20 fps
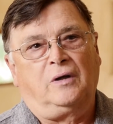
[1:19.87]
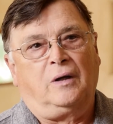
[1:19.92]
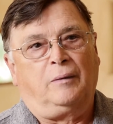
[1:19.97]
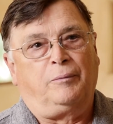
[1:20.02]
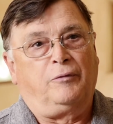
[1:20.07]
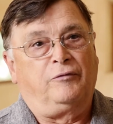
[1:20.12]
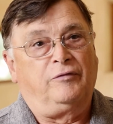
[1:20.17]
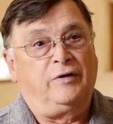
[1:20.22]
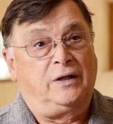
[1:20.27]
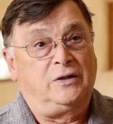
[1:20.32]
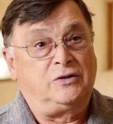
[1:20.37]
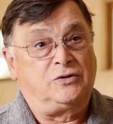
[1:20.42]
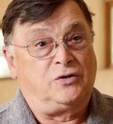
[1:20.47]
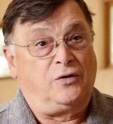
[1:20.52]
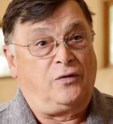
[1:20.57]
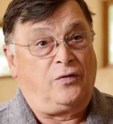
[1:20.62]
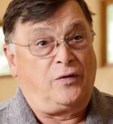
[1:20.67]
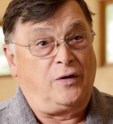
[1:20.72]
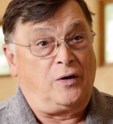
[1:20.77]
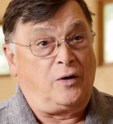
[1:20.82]

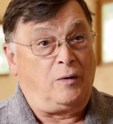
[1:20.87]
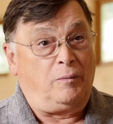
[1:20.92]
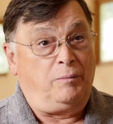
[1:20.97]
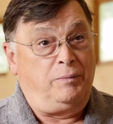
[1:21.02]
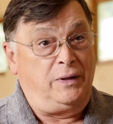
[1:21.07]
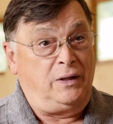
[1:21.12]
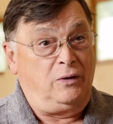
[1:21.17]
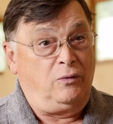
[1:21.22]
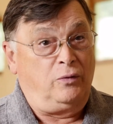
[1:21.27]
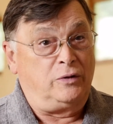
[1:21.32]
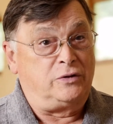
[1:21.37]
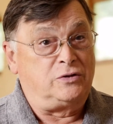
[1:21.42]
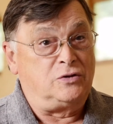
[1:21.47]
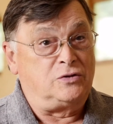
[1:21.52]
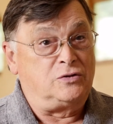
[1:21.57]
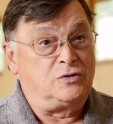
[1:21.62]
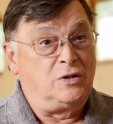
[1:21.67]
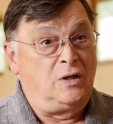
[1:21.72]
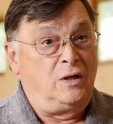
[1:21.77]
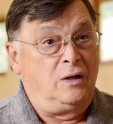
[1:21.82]
deprivation therapy, which
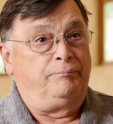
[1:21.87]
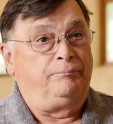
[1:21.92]
is